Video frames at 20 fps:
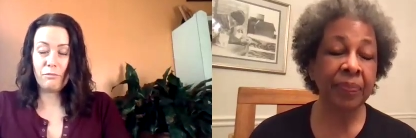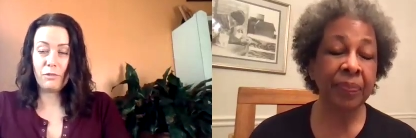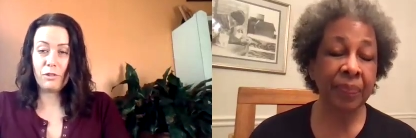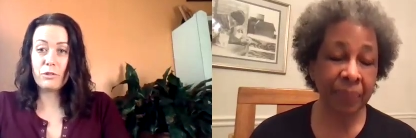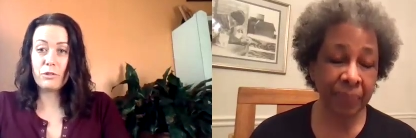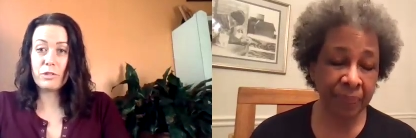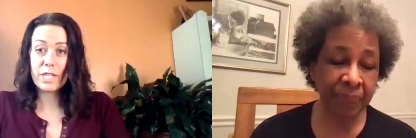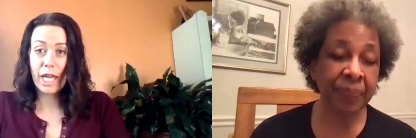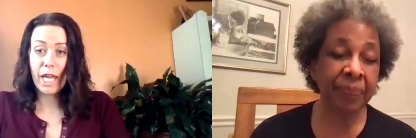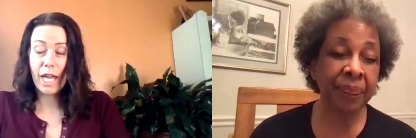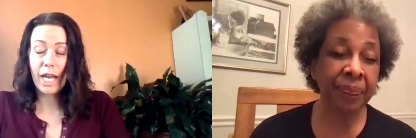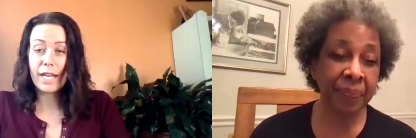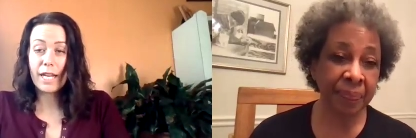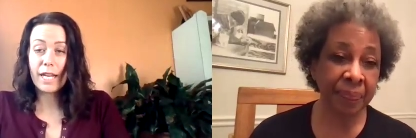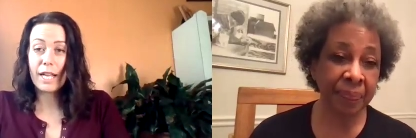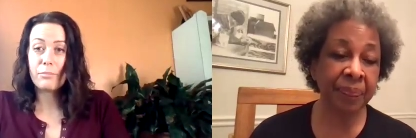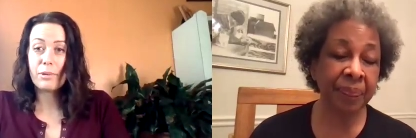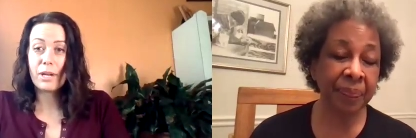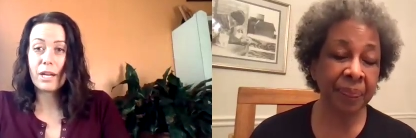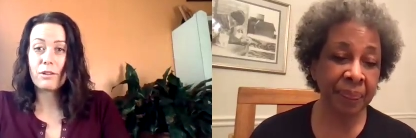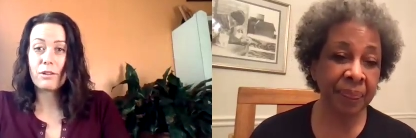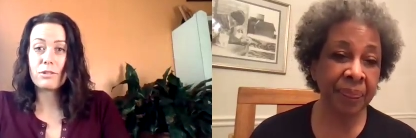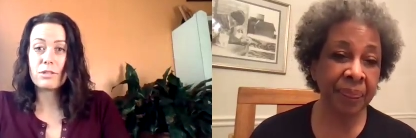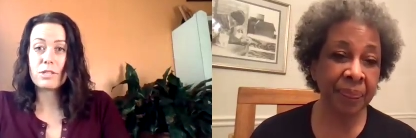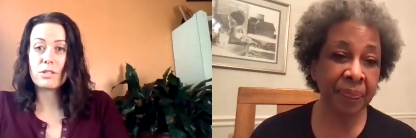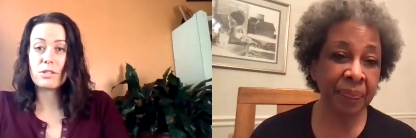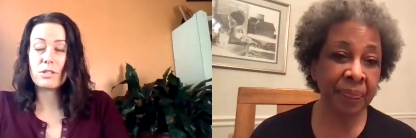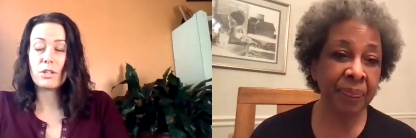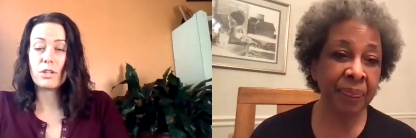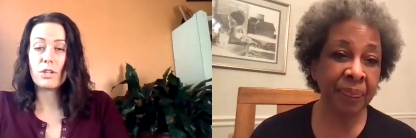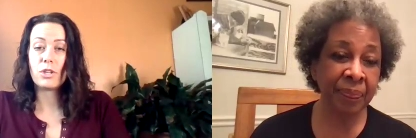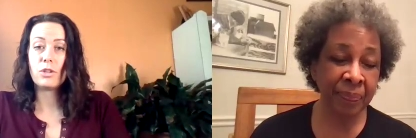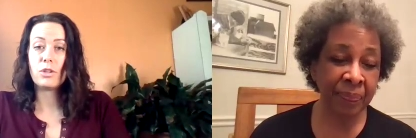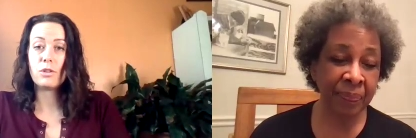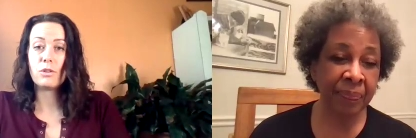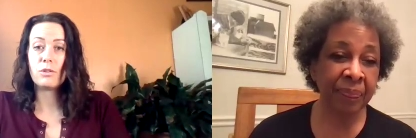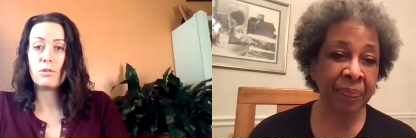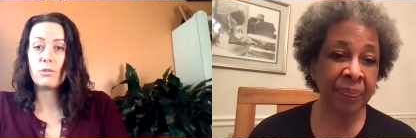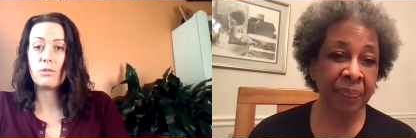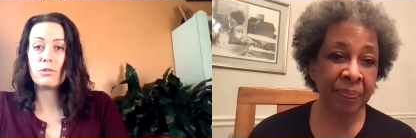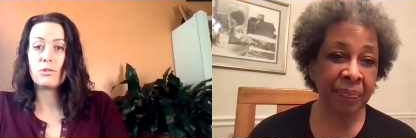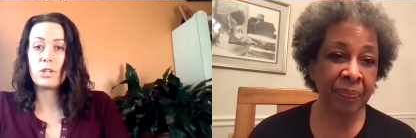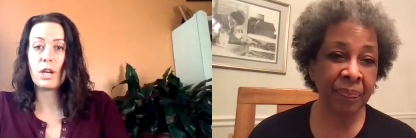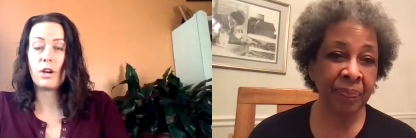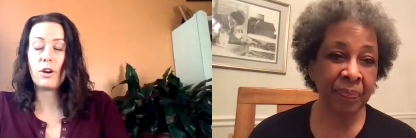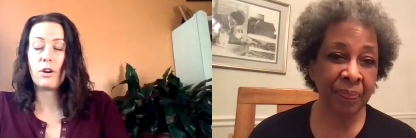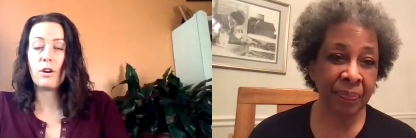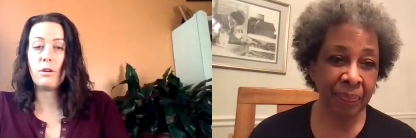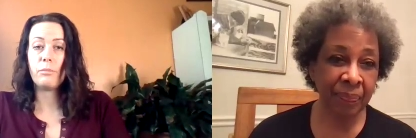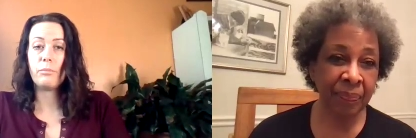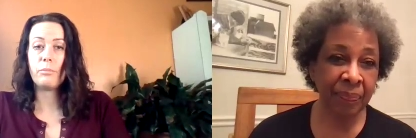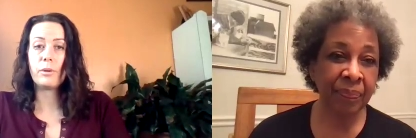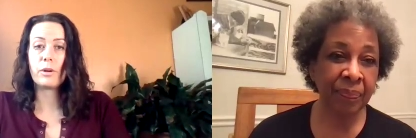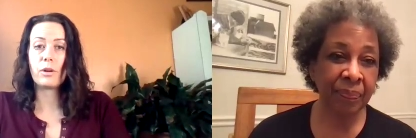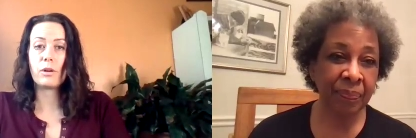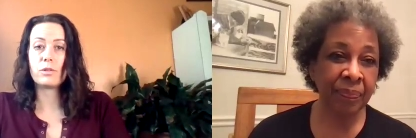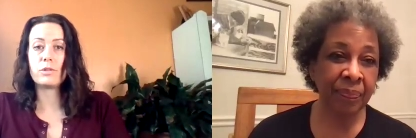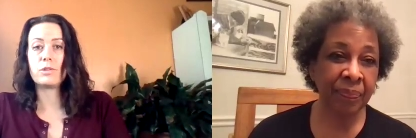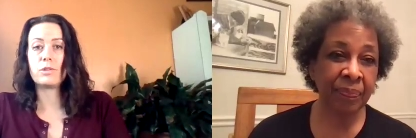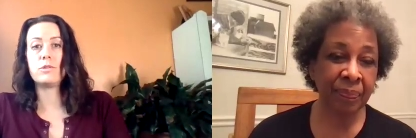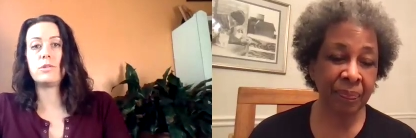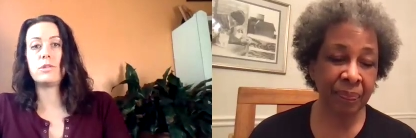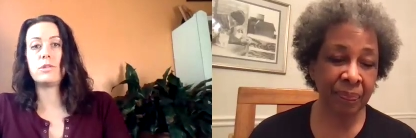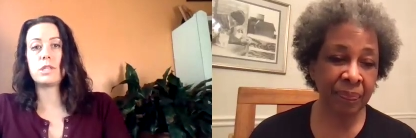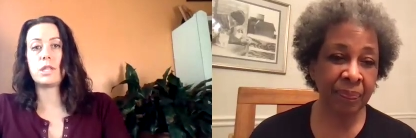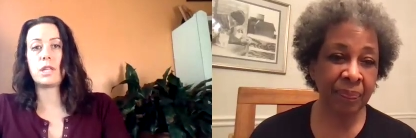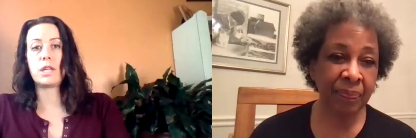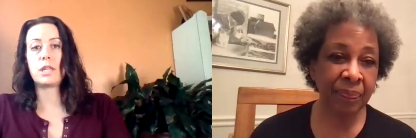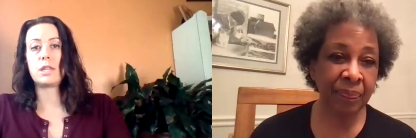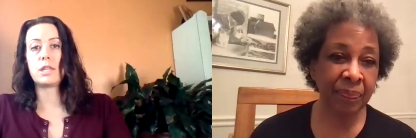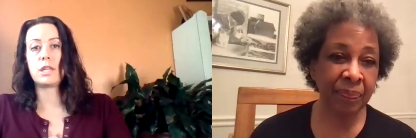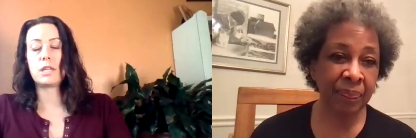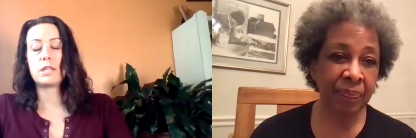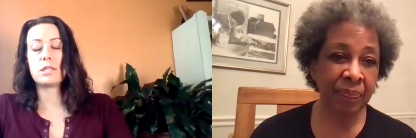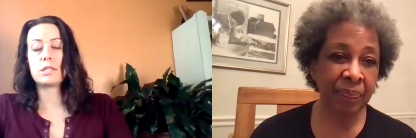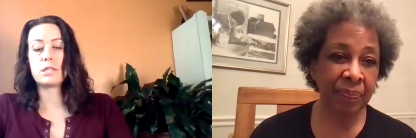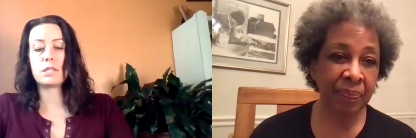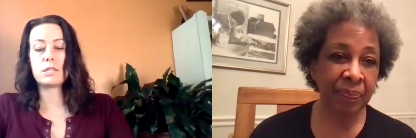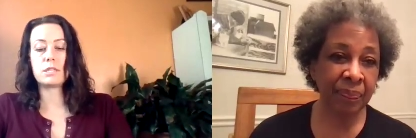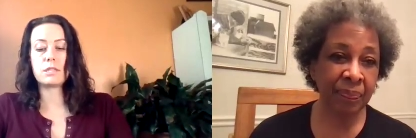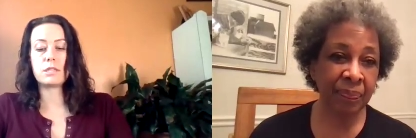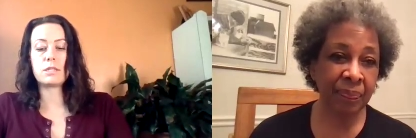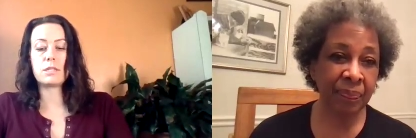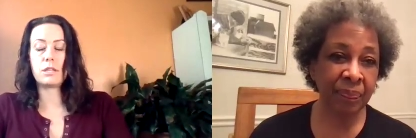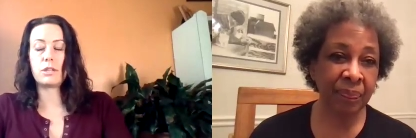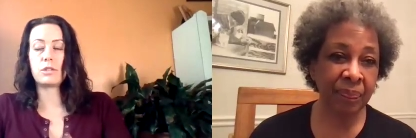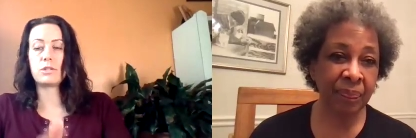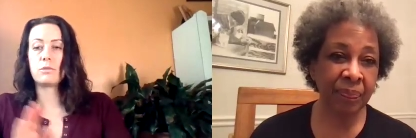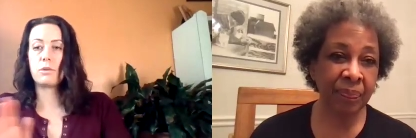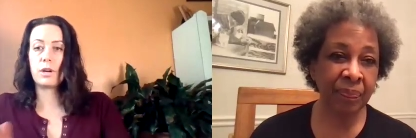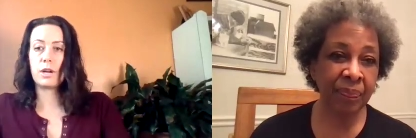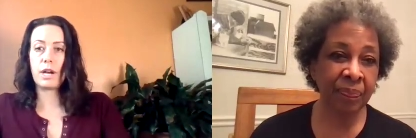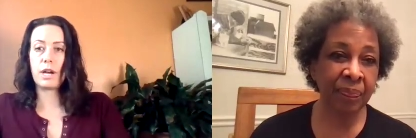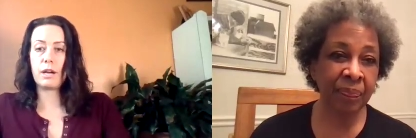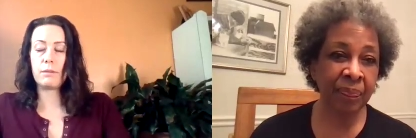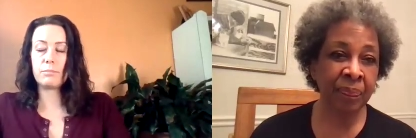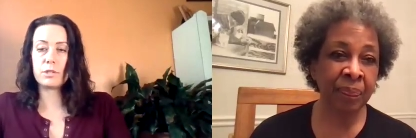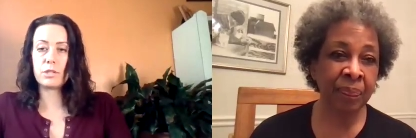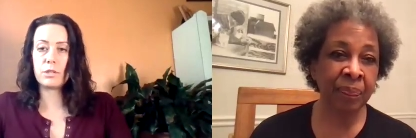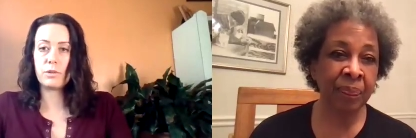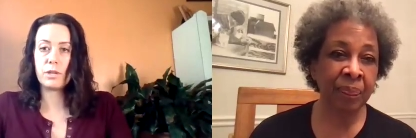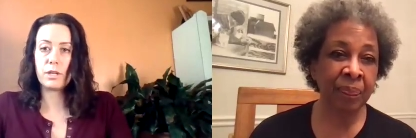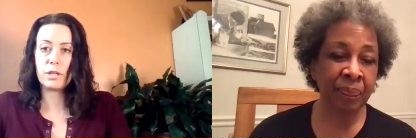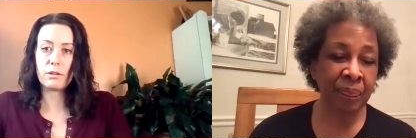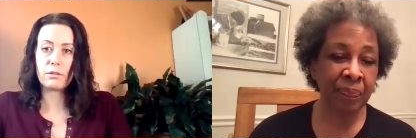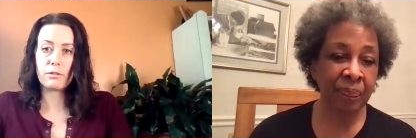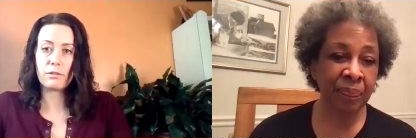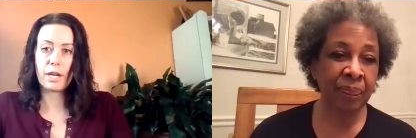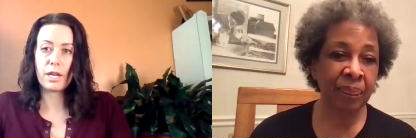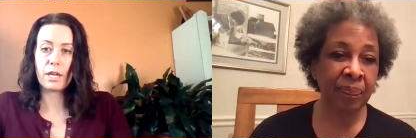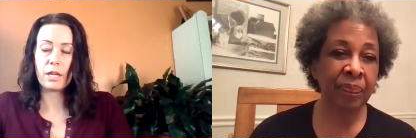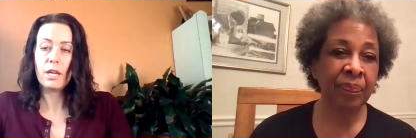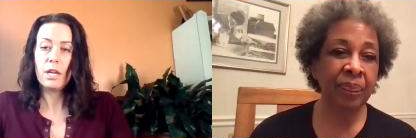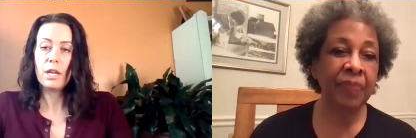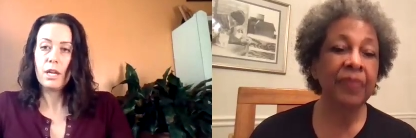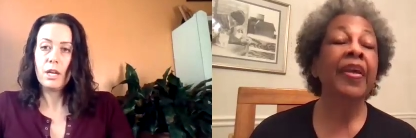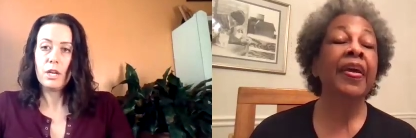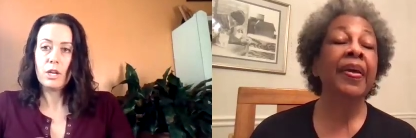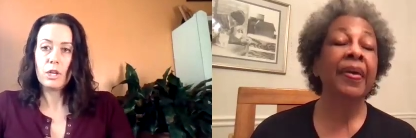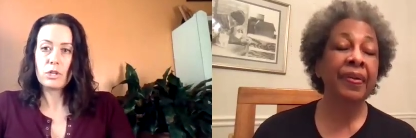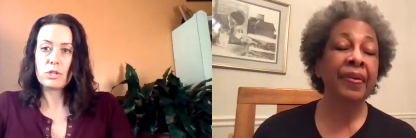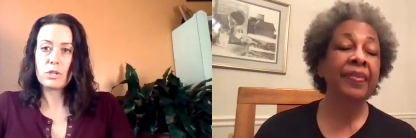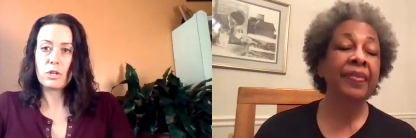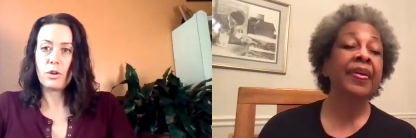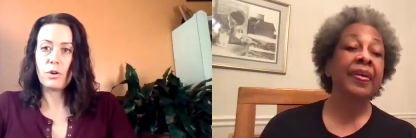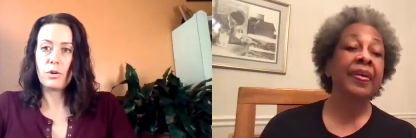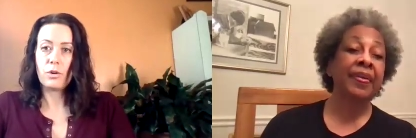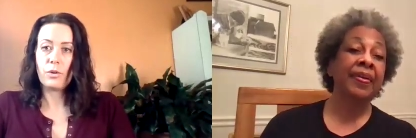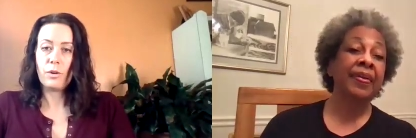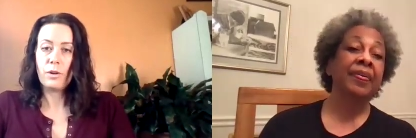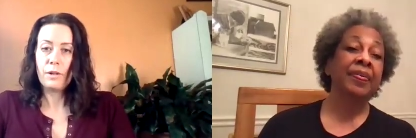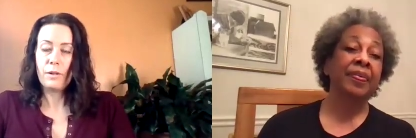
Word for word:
Speaker 1: losing 88 pounds is a huge help, but also just like the consistency to work up to it, right? Yeah, so, yeah, yeah.